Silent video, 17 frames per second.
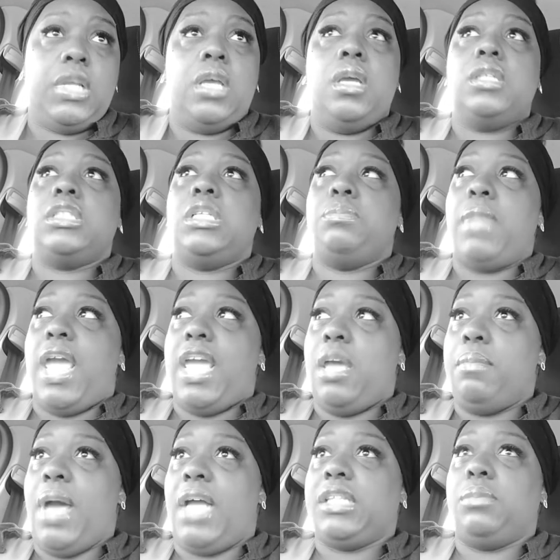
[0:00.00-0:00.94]
She made
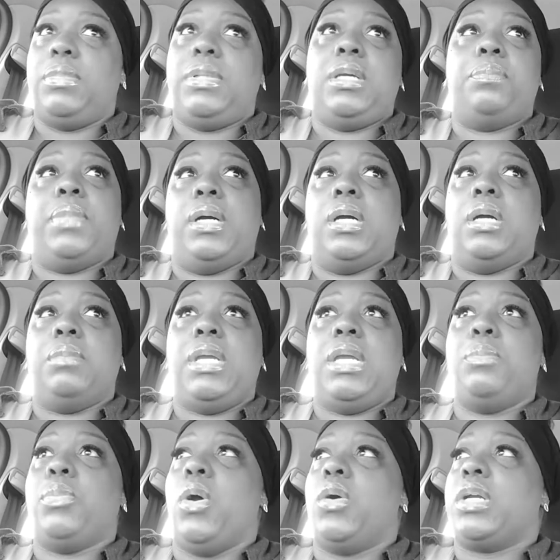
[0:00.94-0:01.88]
him out to be a bum. He
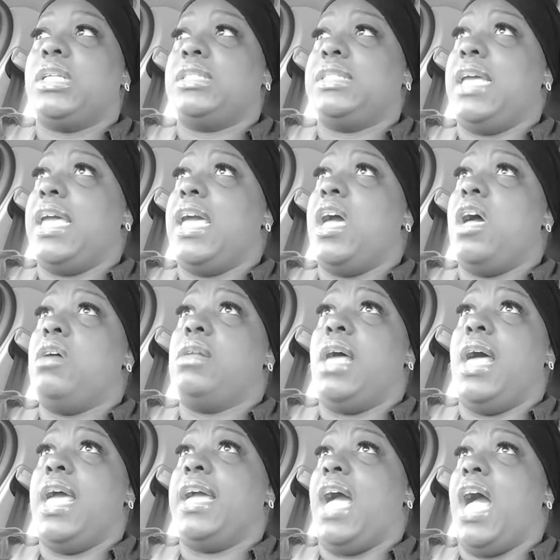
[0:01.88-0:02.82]
broke it down
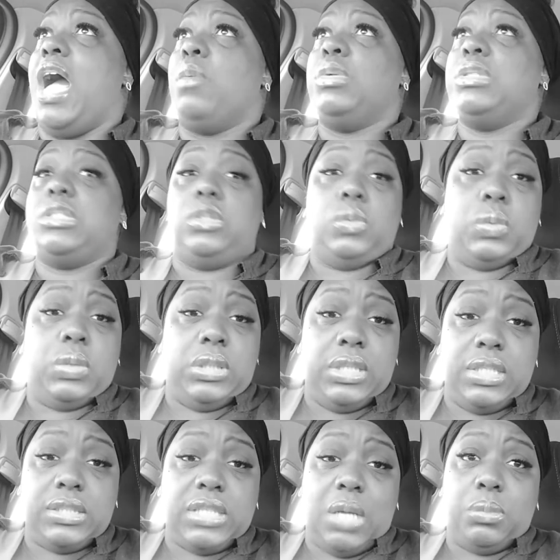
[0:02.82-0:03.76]
like I was doing
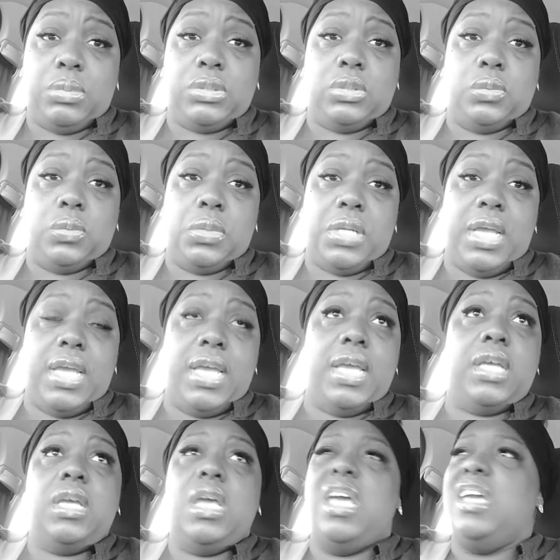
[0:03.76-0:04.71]
this, I was doing
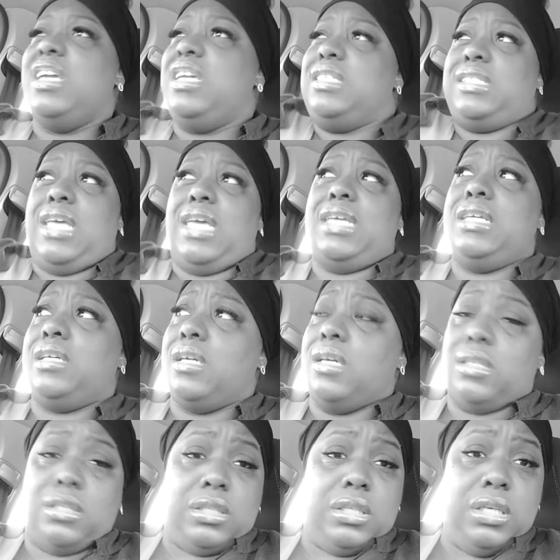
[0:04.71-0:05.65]
that. He said he
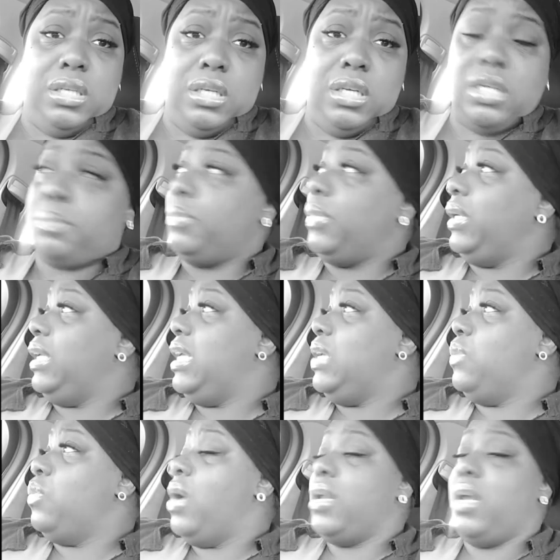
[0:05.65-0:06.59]
couldn't cook, but
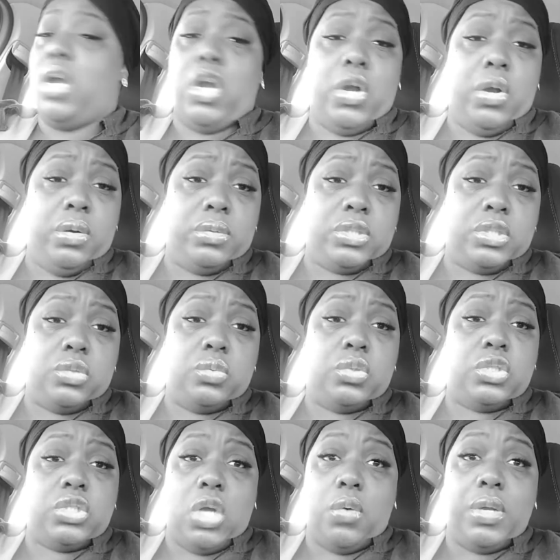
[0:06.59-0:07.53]
he wanted her to
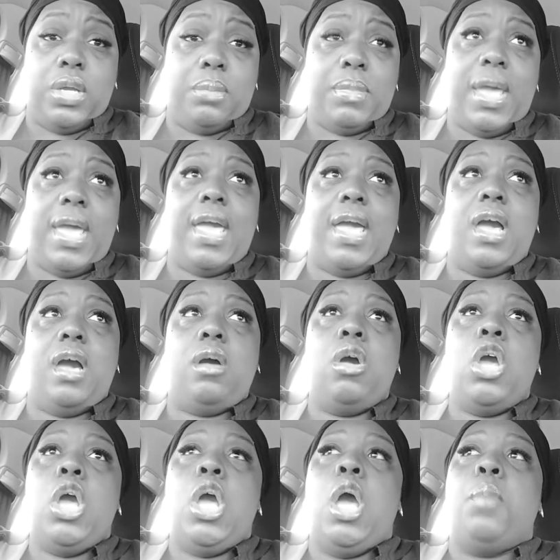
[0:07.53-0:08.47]
show him how.
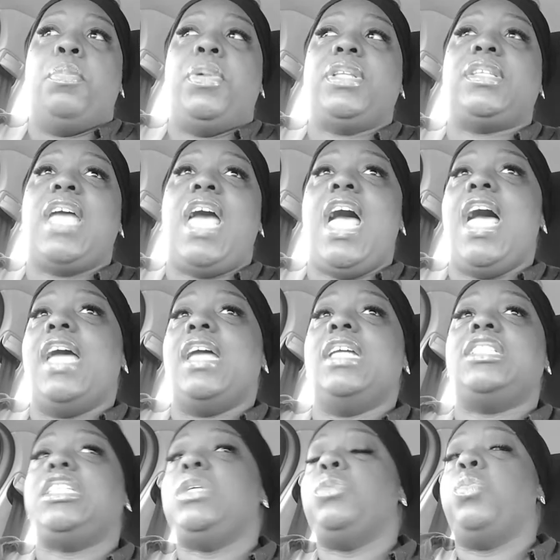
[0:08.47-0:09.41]
But that
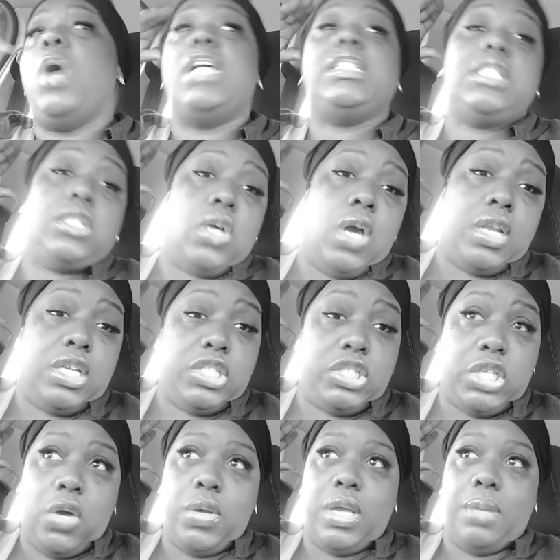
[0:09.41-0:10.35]
she wasn't going to
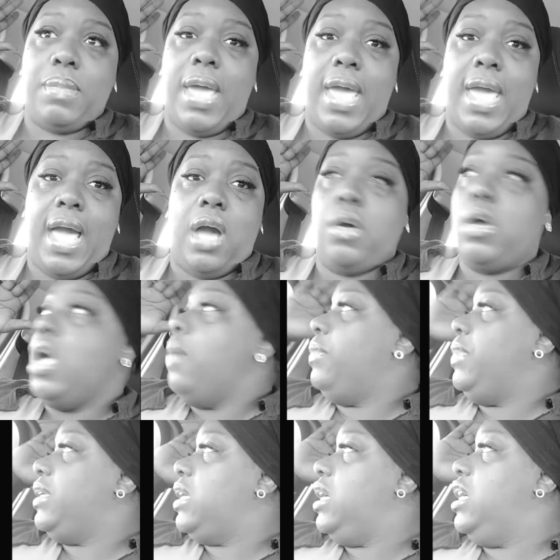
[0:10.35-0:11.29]
show him how
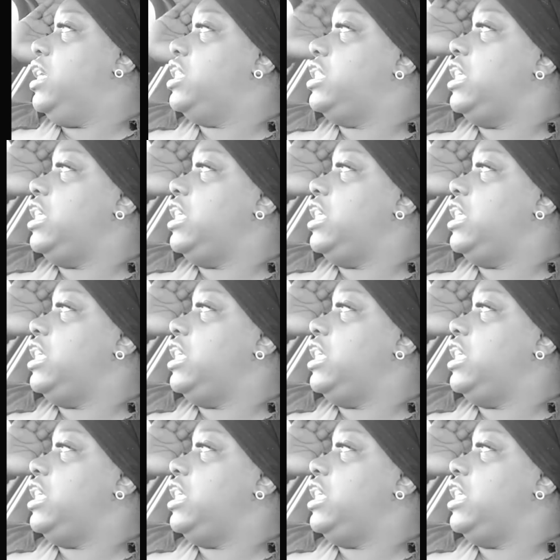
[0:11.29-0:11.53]
because